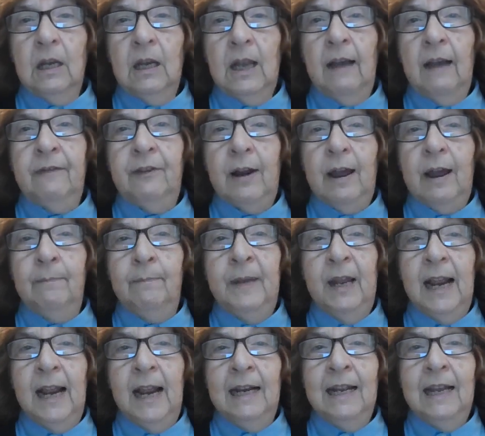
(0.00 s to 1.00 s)
have there
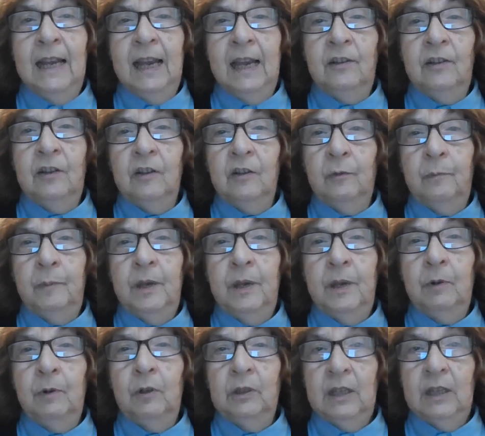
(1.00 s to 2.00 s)
been any cases of
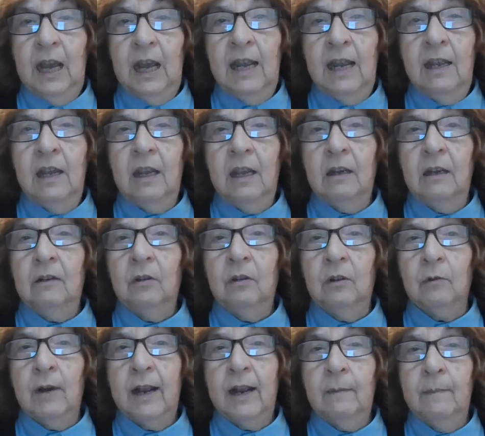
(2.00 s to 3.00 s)
people taking
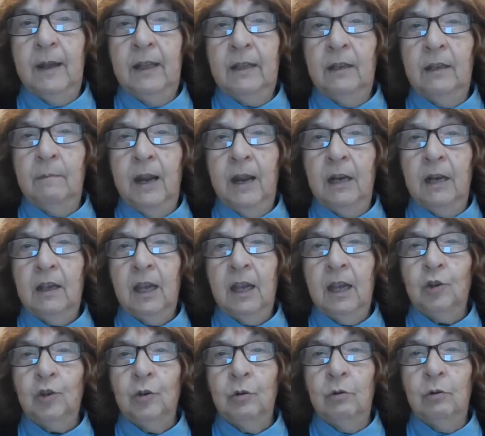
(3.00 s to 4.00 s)
the recommended
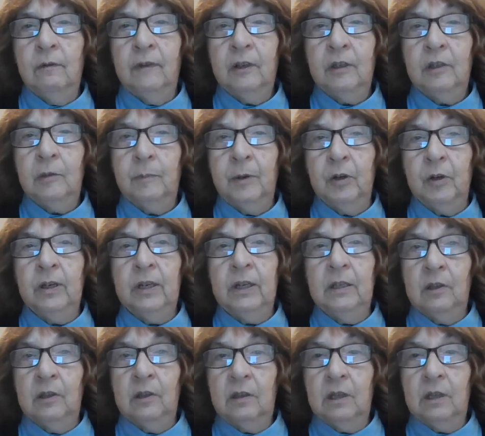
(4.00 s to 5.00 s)
medication who have
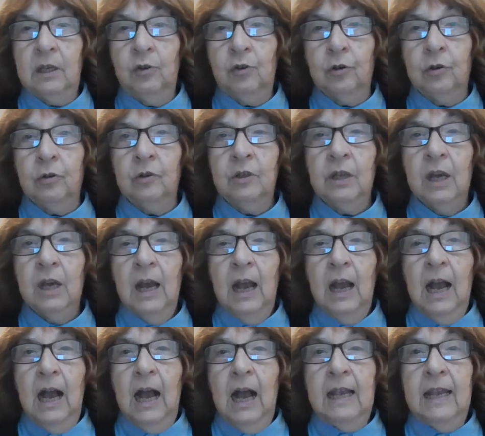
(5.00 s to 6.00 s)
experienced seizures?
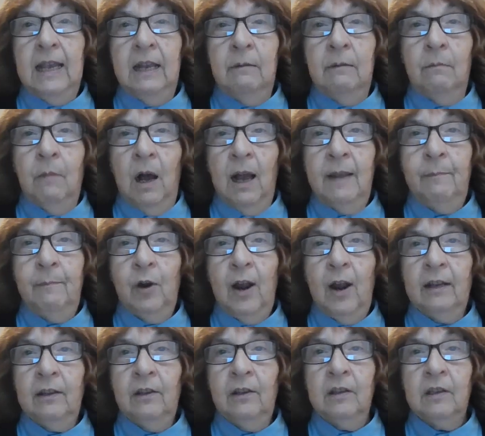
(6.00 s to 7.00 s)
In my
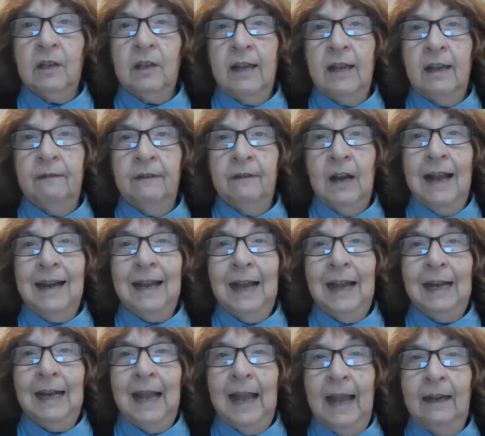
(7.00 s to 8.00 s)
practice, I have not
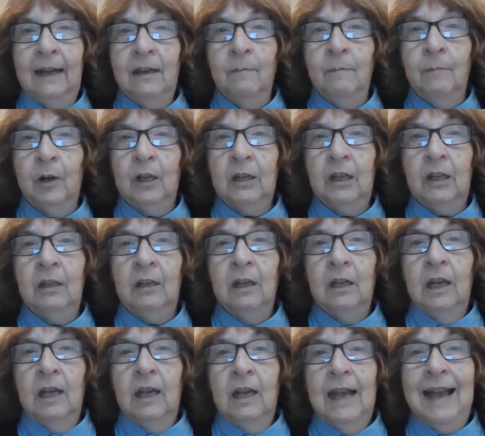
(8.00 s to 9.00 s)
had anybody
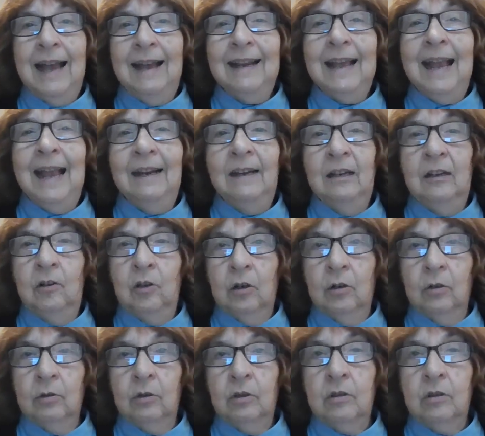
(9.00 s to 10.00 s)
at any
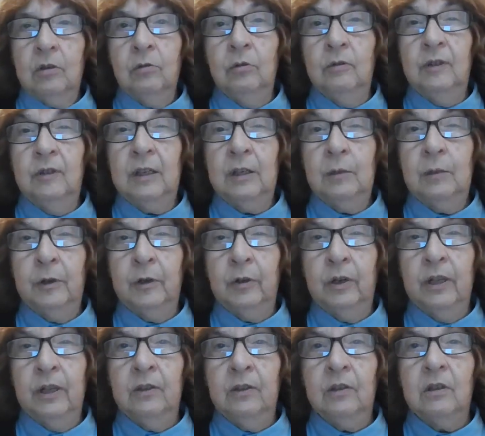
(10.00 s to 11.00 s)
dose who's
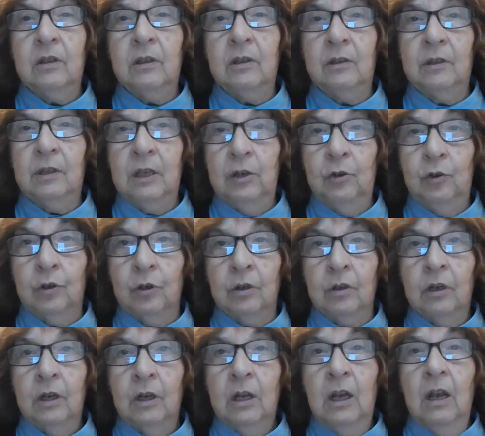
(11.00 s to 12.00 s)
experienced a
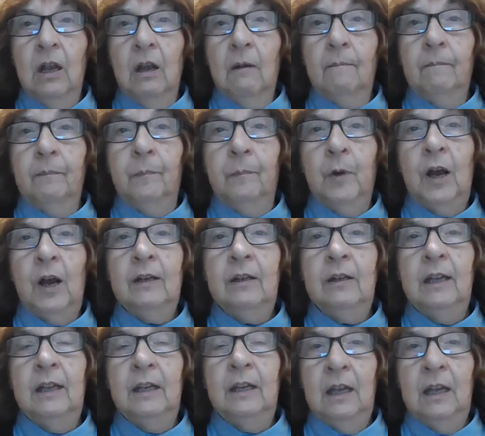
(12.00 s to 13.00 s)
seizure, but
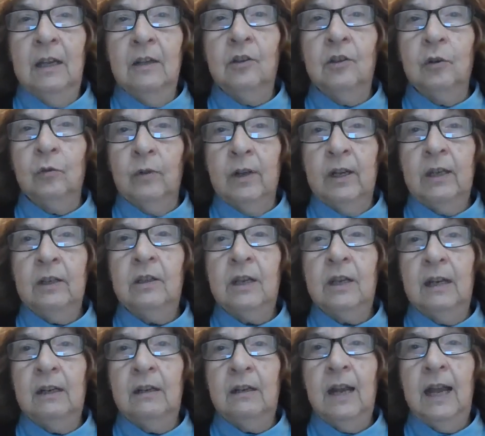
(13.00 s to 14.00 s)
it is a risk
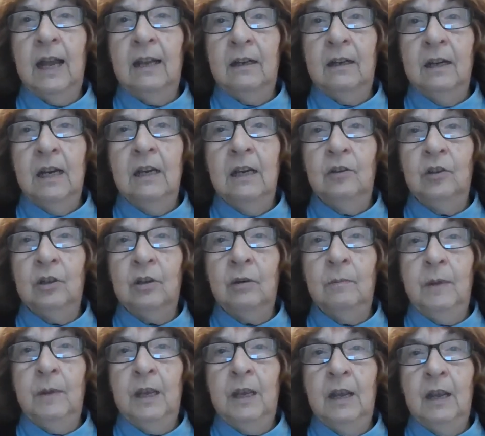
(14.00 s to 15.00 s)
and, and needs to
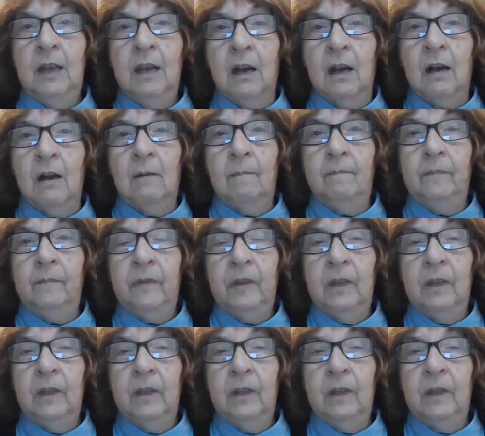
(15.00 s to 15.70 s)
be um,